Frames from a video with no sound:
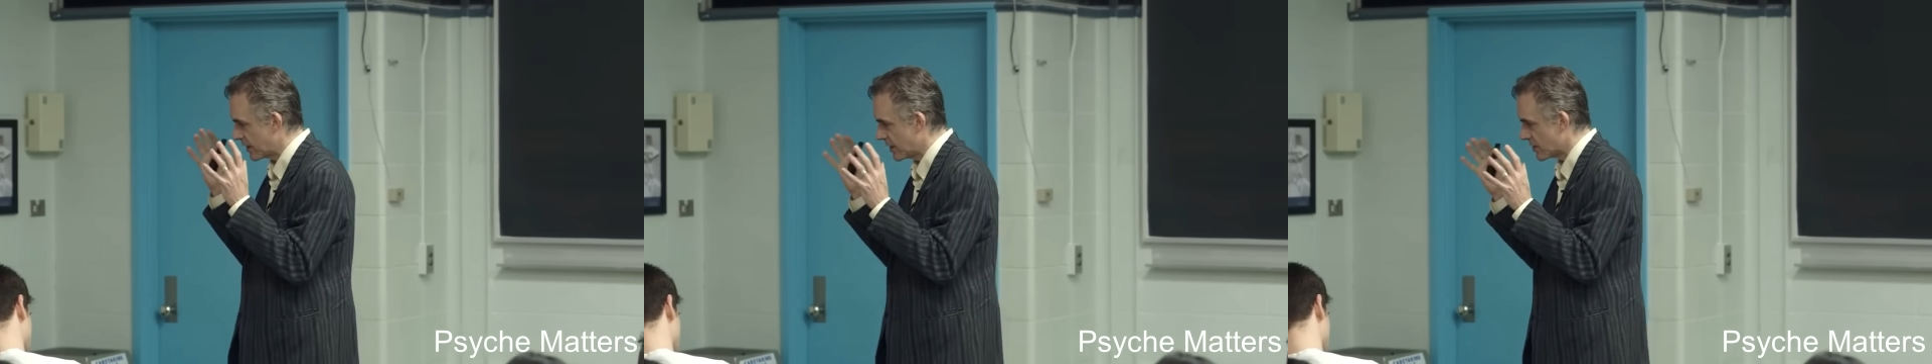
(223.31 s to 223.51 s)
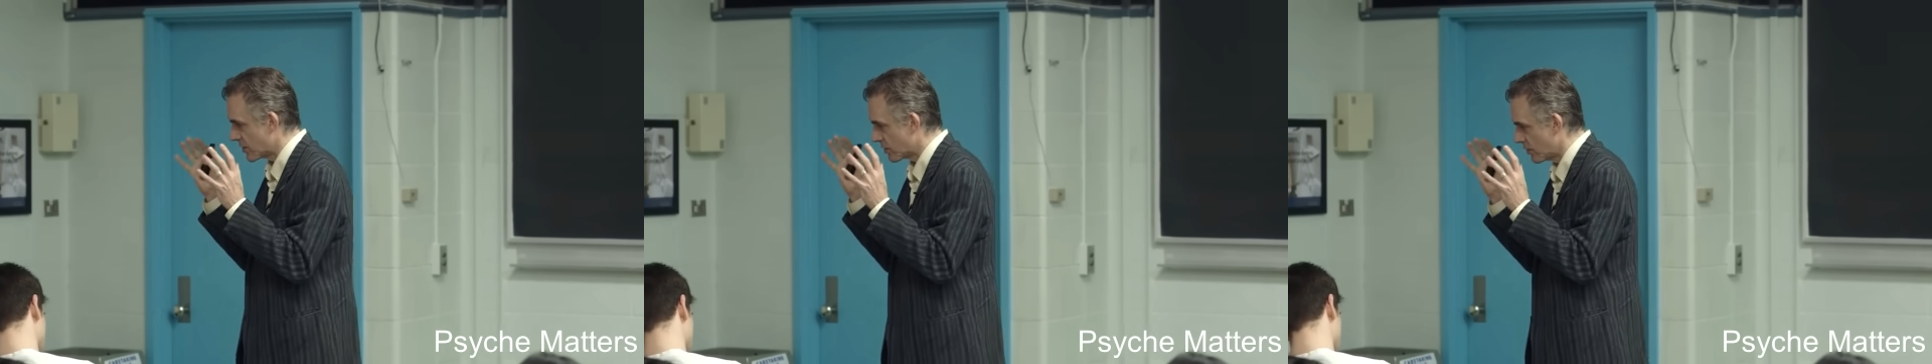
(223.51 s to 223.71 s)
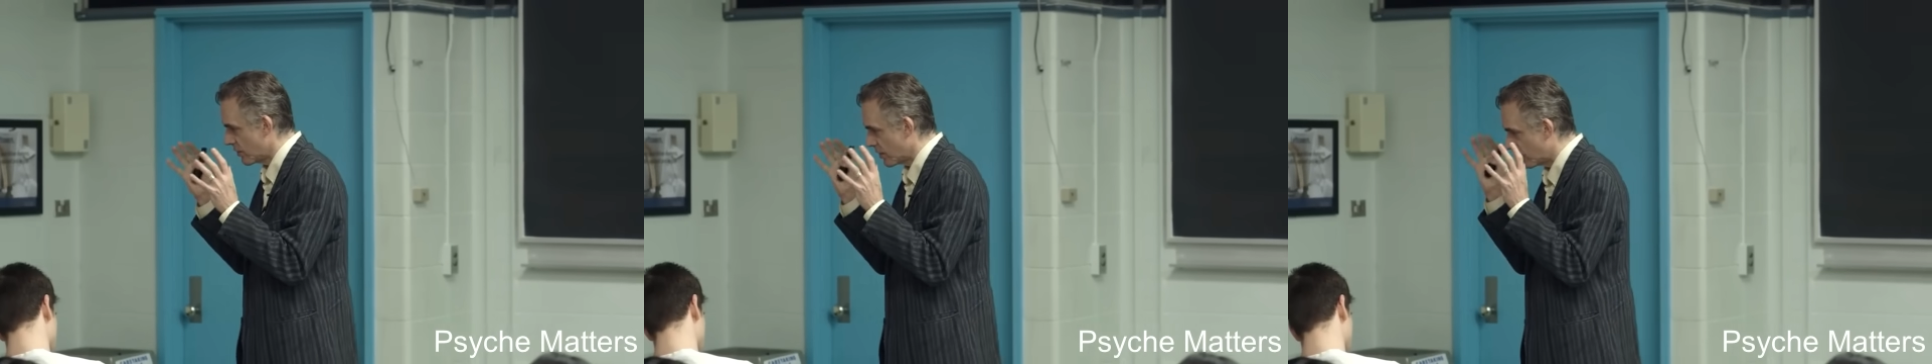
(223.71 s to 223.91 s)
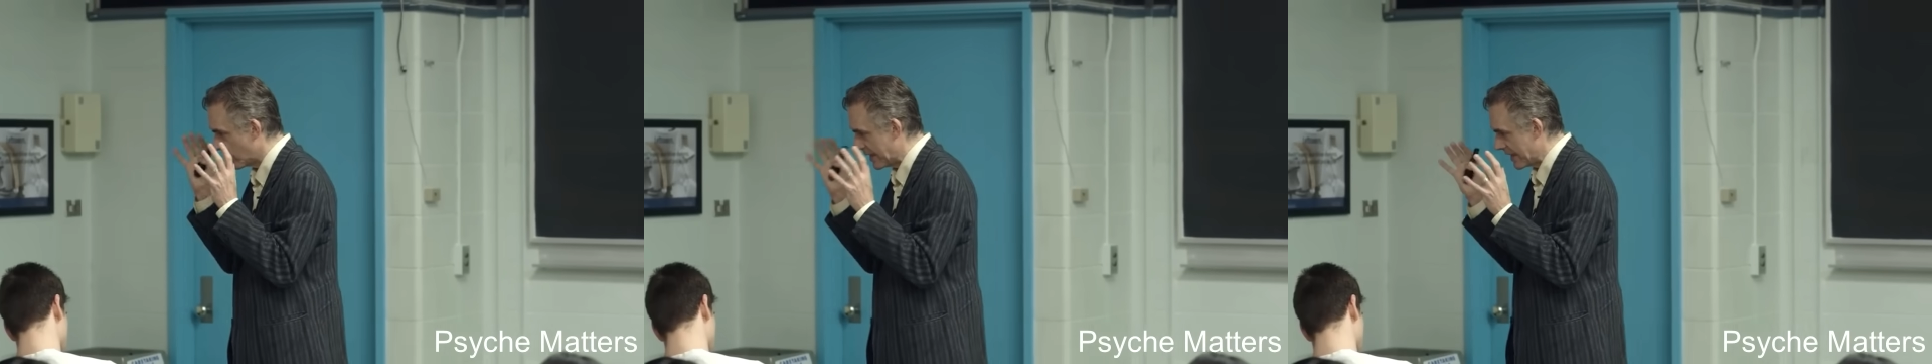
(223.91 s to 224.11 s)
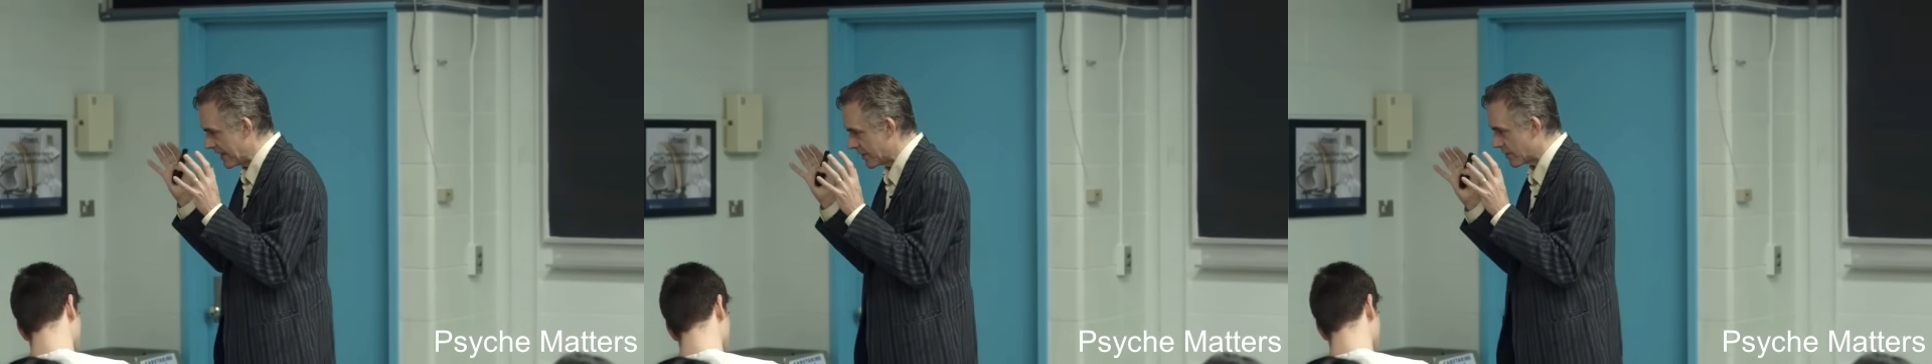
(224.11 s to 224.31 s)
this through to
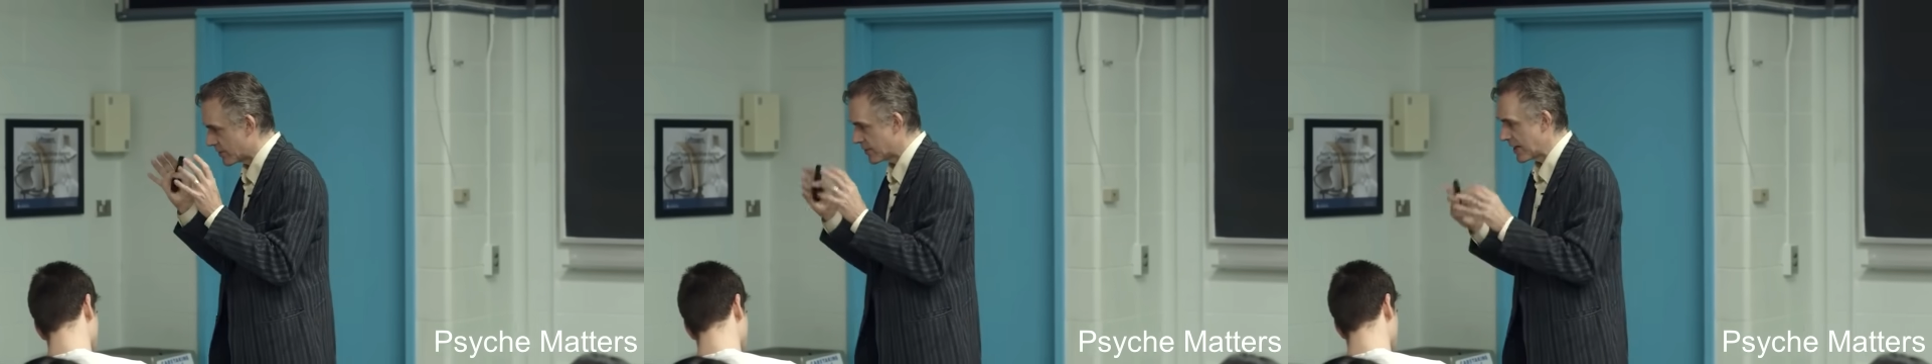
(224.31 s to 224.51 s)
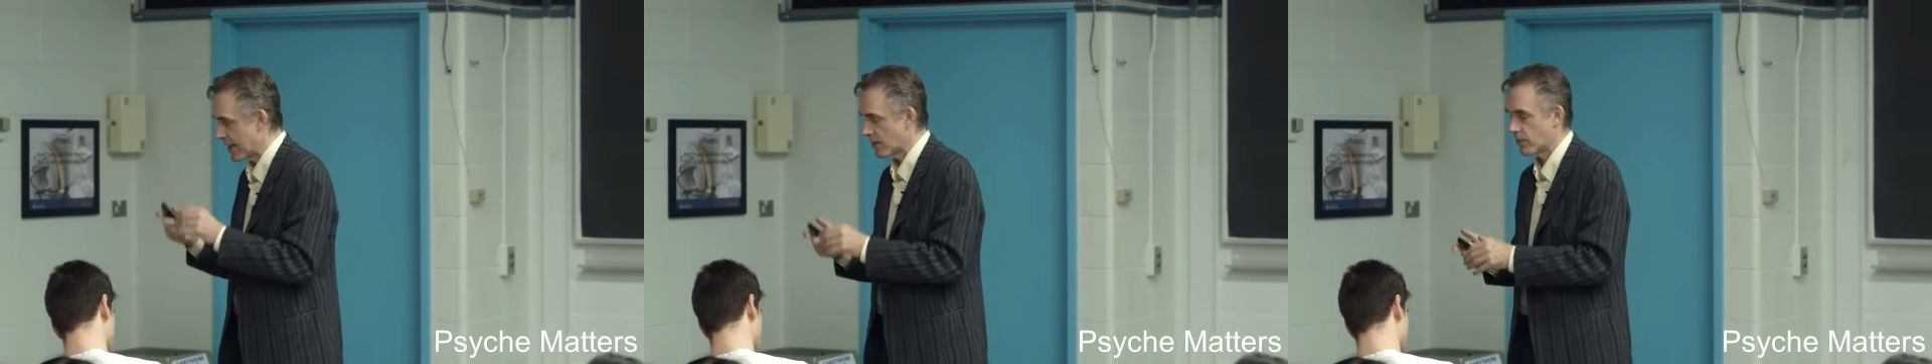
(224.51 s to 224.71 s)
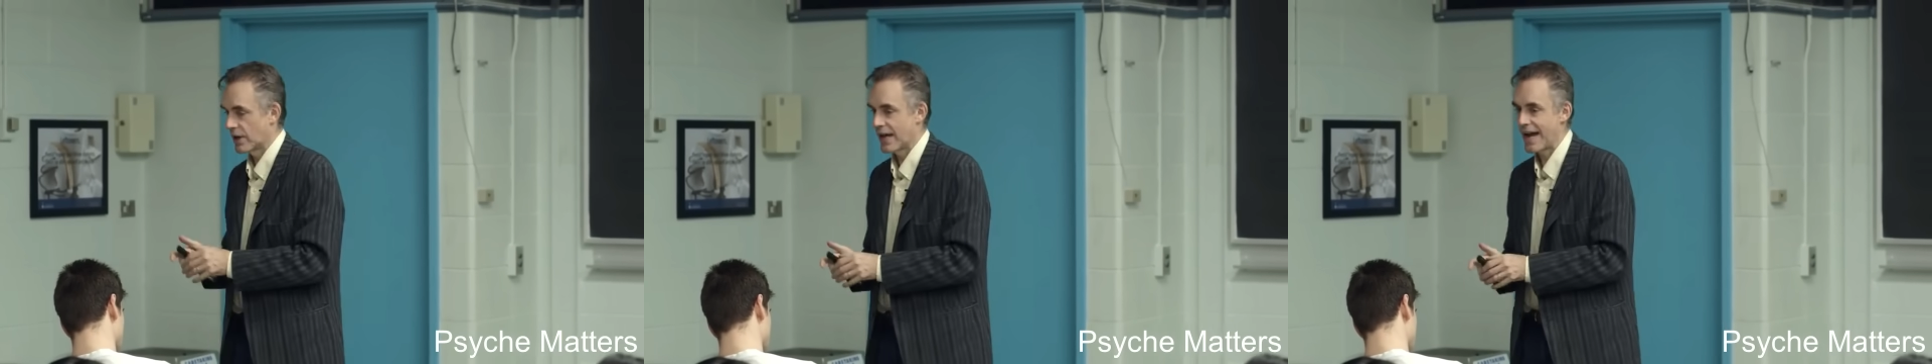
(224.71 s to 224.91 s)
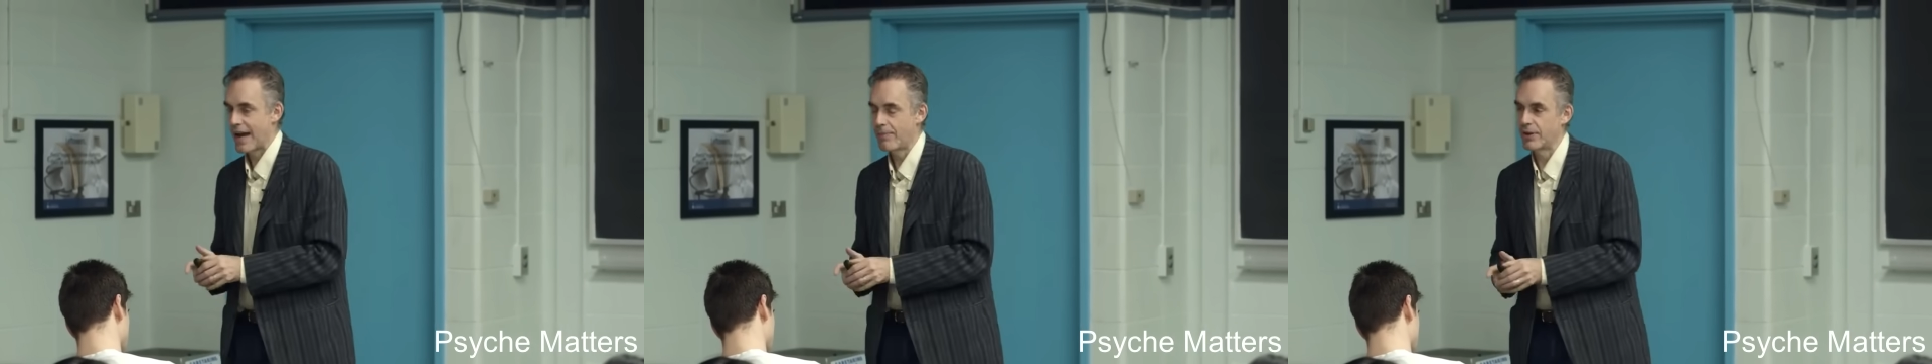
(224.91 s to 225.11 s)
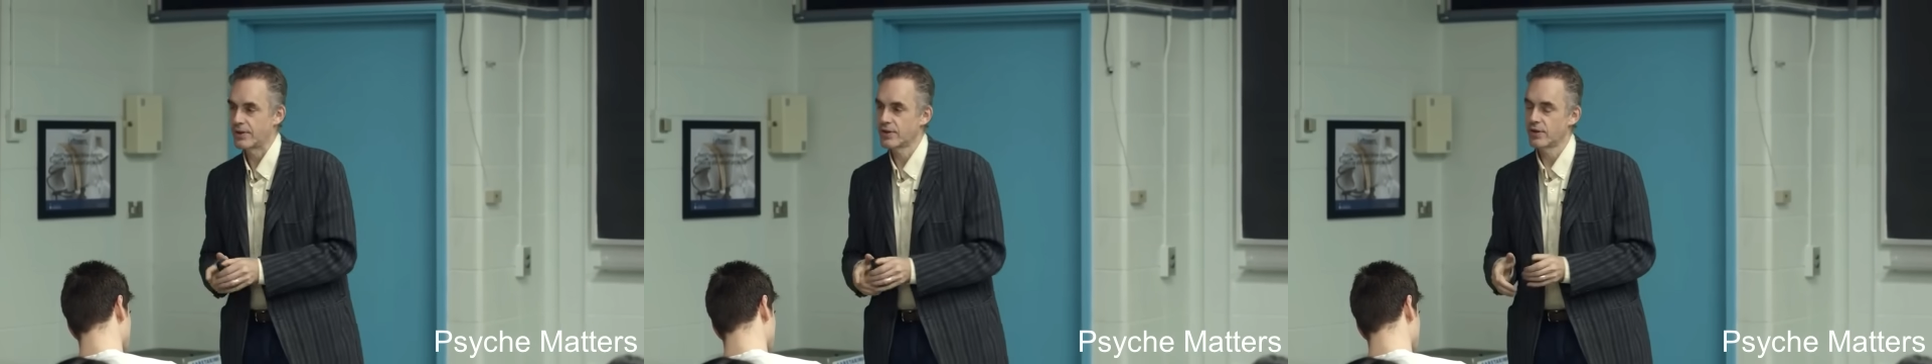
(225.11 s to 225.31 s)
really understand what happened.